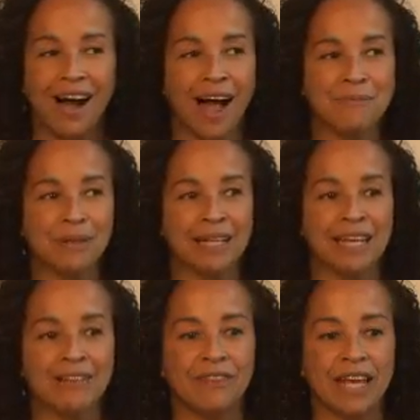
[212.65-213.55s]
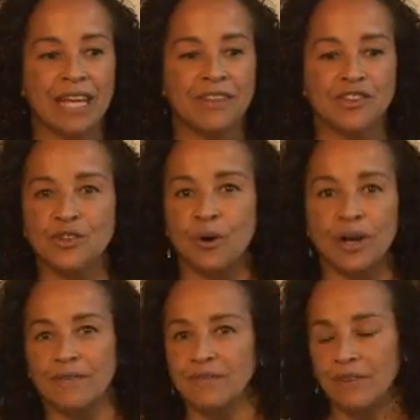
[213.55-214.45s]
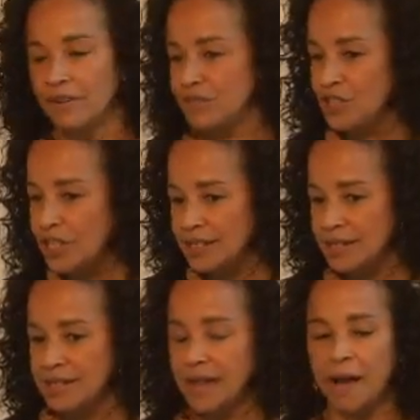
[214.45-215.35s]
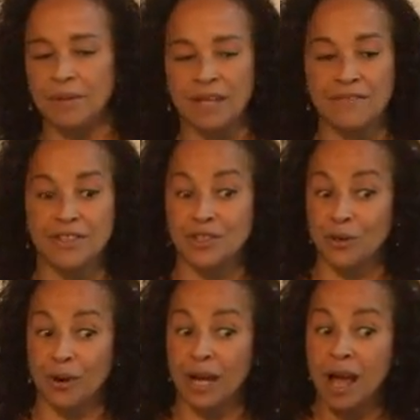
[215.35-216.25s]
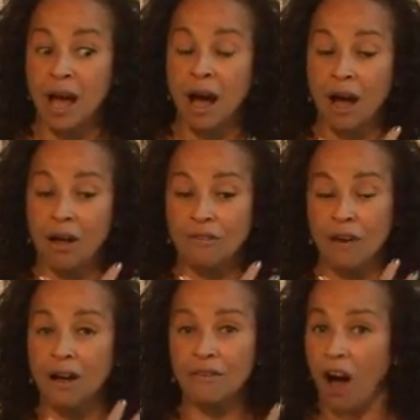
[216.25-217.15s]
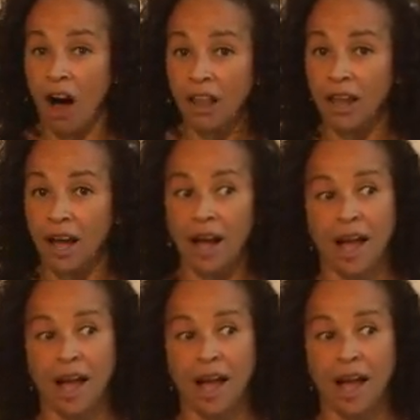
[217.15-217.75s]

I believe in the story of Jesus. I believe in the story of Allah.